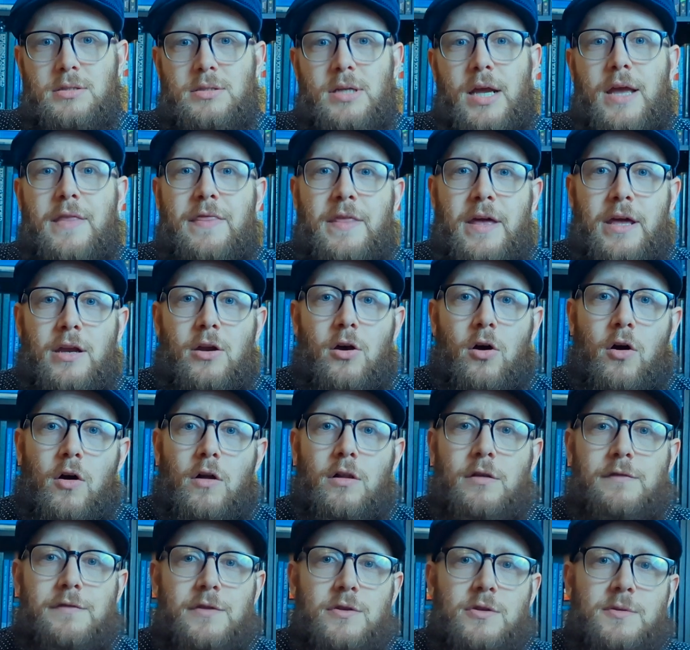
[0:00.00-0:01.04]
And then
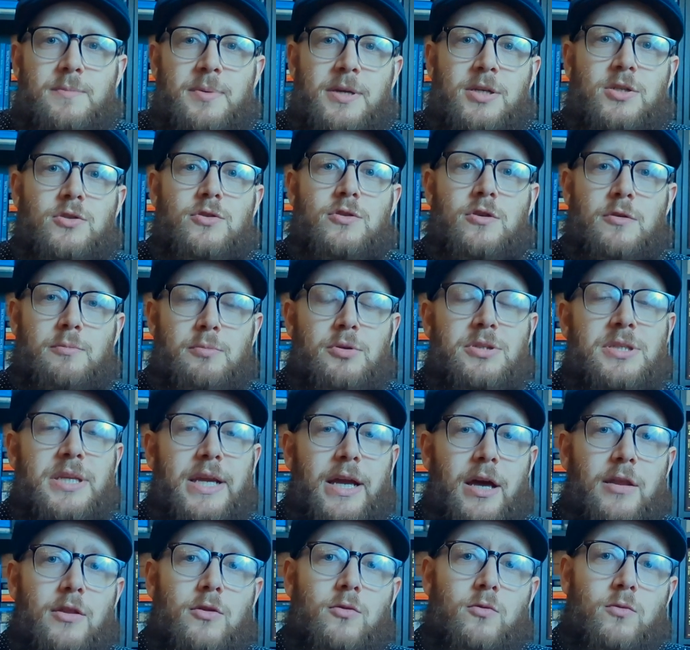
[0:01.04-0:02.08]
all of those pictures are put
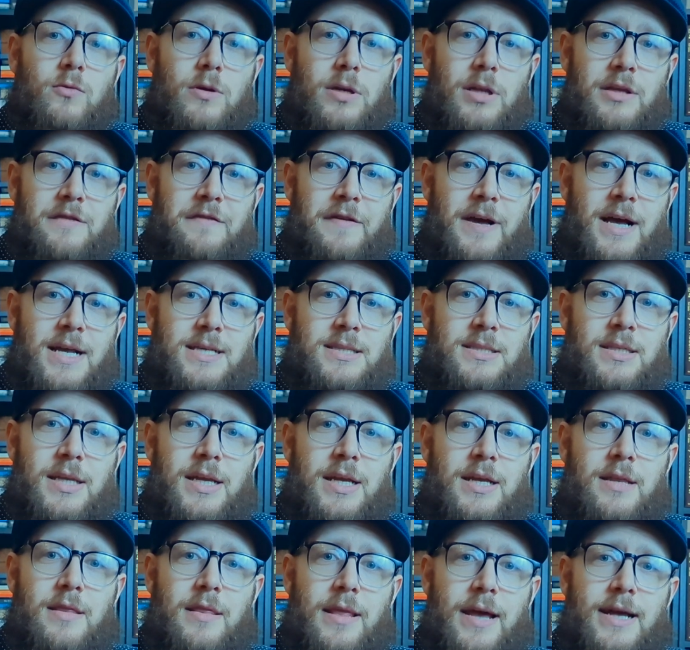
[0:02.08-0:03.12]
together really fast,
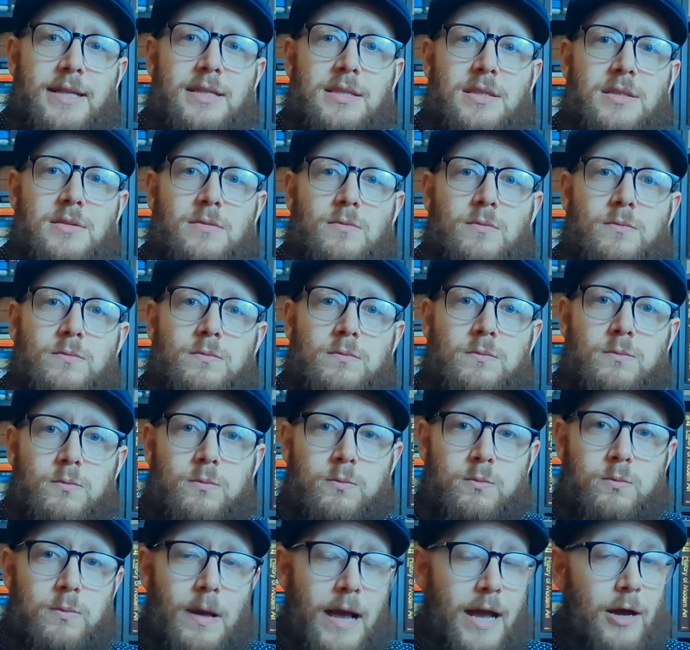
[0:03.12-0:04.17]
and that's
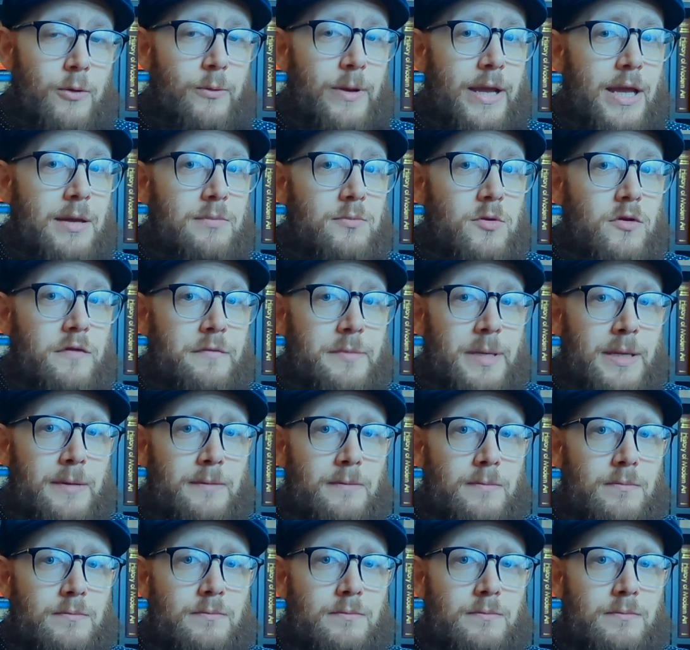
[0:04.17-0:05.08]
how we get movement.